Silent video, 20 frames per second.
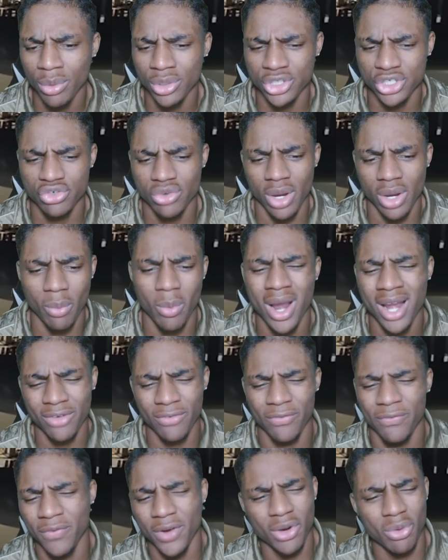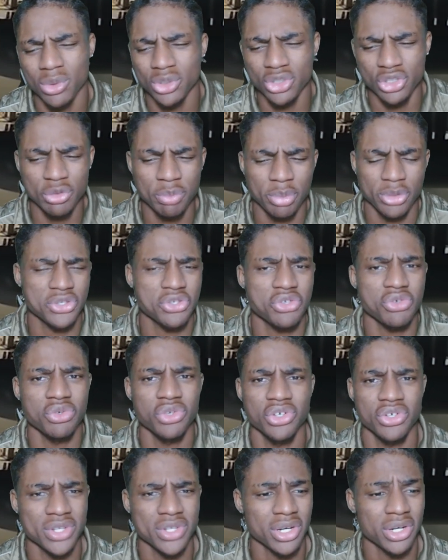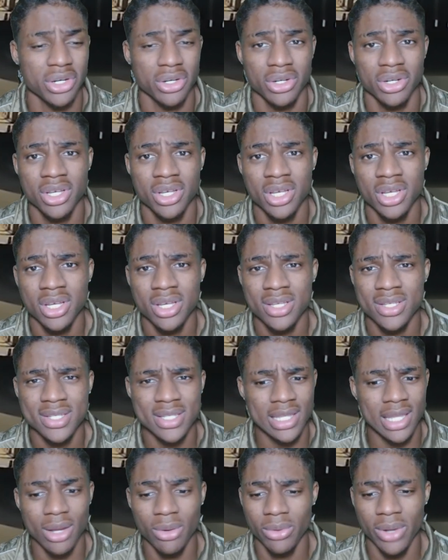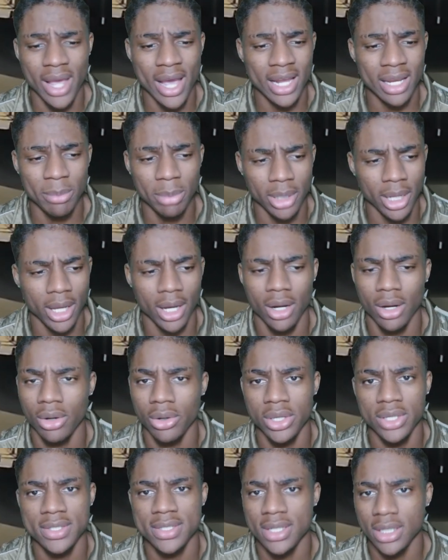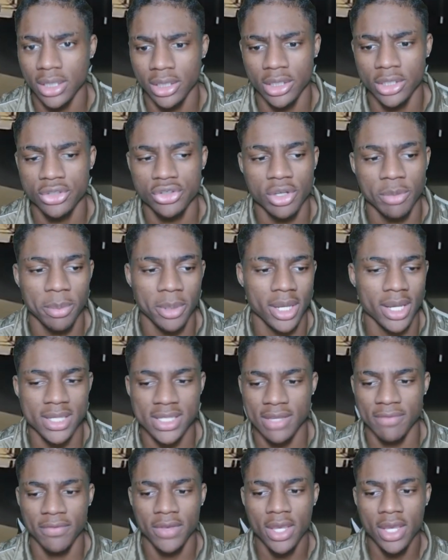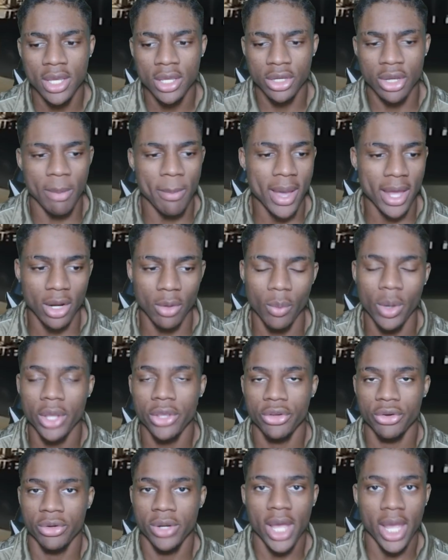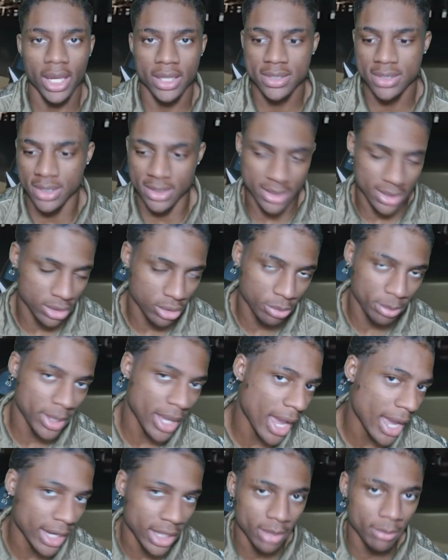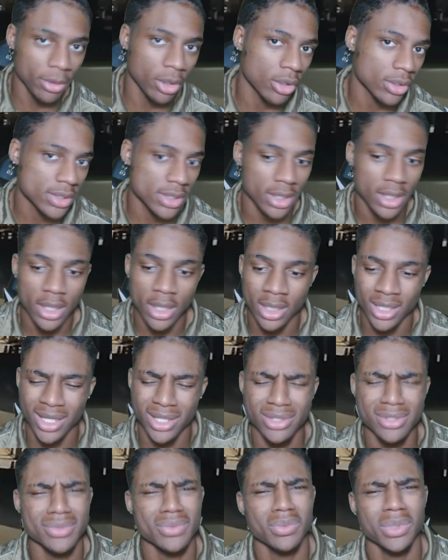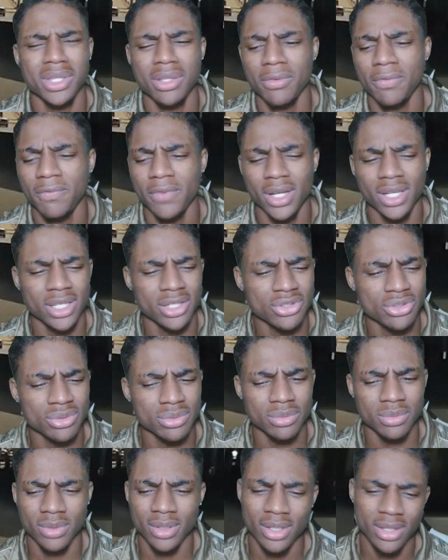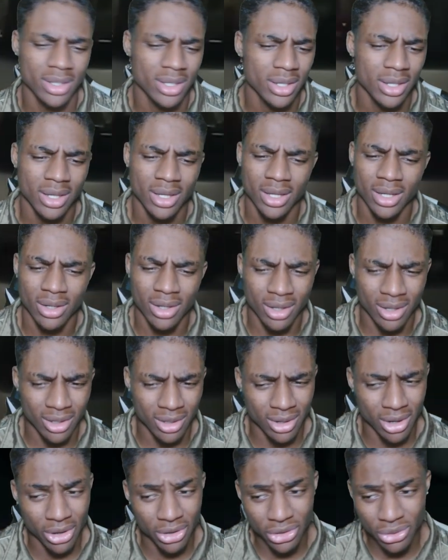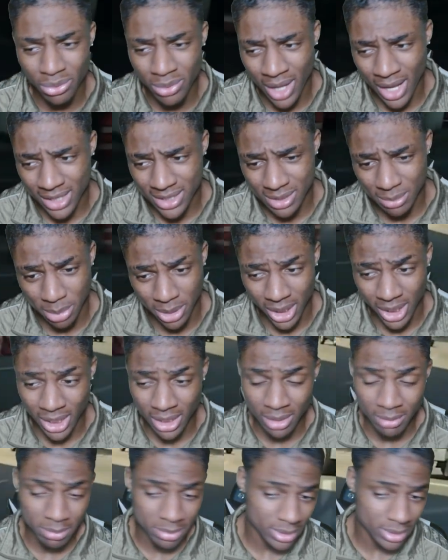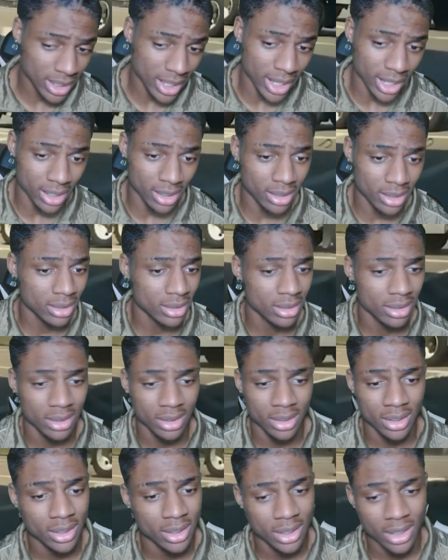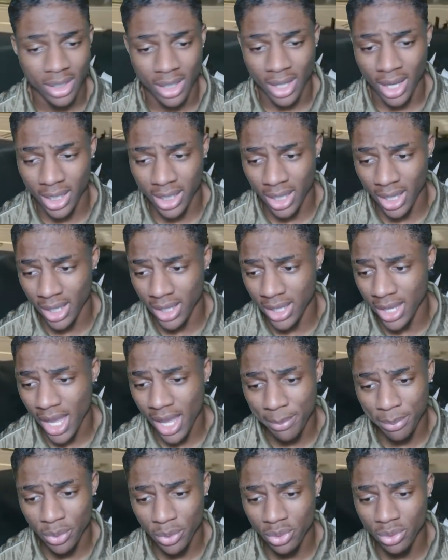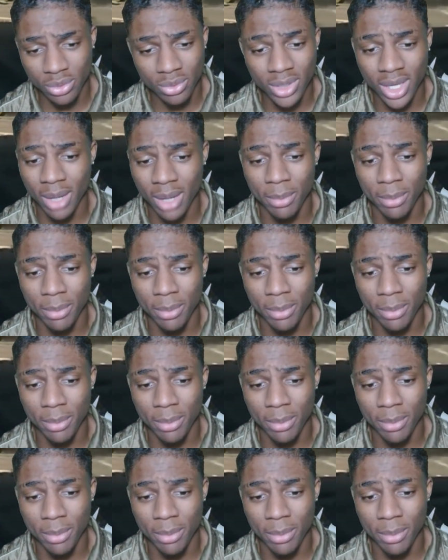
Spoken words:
straight, why the fuck would you pursue your turn? Slow down and be like, oh, he's clearly tripping because of, no matter what, you're next. Because the dude behind him going to, like, dude, what the fuck did you, are you not to blame? Like, I can't cap. You kept